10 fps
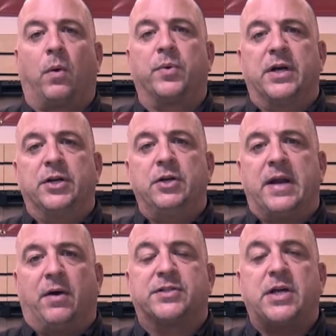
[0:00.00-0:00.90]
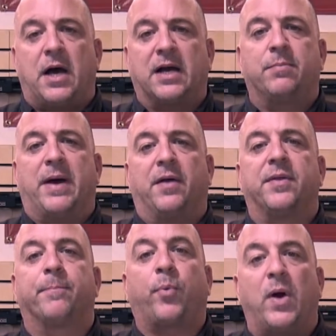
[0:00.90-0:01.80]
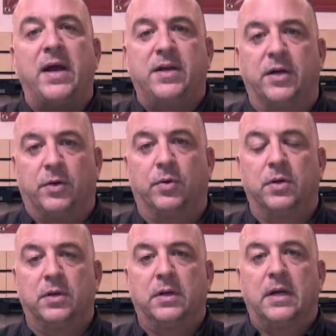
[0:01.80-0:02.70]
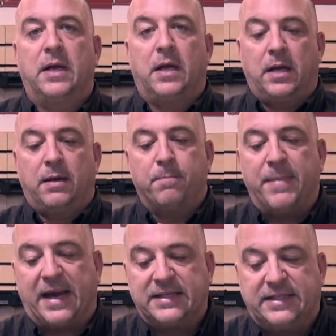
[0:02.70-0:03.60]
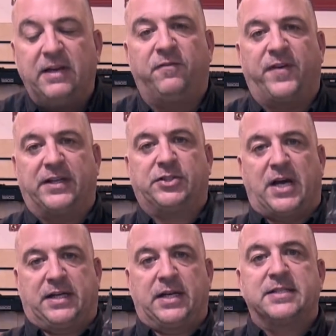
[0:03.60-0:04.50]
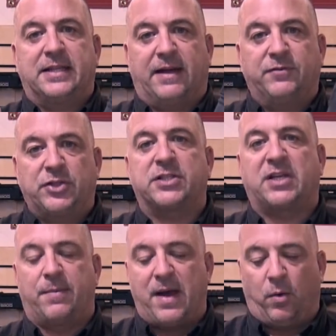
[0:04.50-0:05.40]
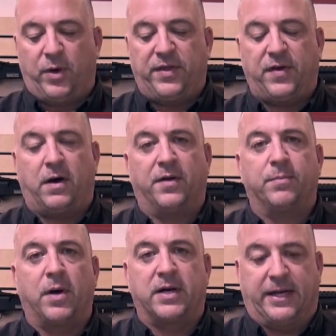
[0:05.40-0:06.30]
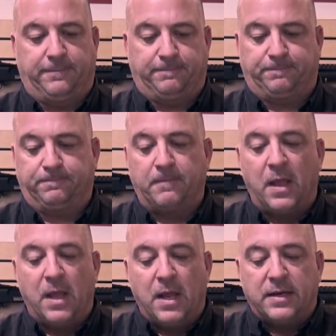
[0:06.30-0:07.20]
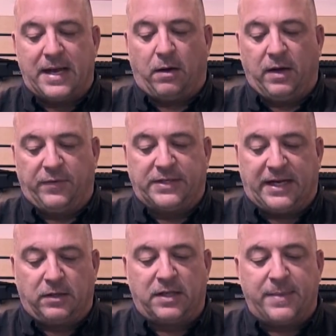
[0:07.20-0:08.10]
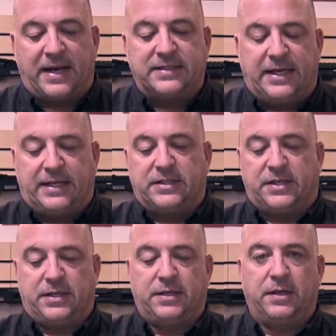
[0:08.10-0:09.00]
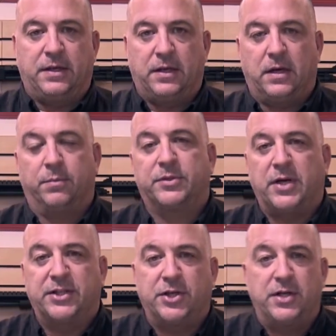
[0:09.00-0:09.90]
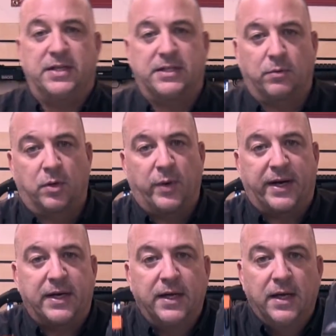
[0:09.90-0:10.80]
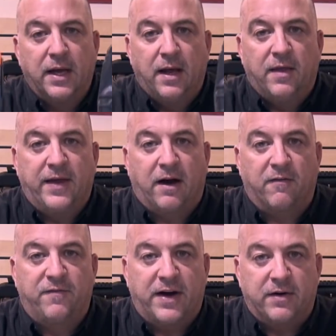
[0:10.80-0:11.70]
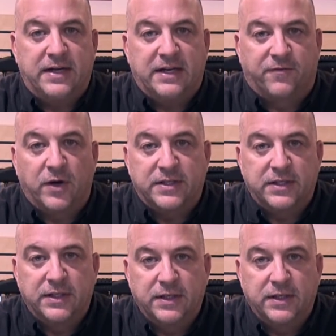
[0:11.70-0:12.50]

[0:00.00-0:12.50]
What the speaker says: what we're going to do now is talk about the brand new magazine fed shotguns that they've just come out with on the market. Now, if you take a look at the magazines, I'm going to try and show you this here real quick. They are very different.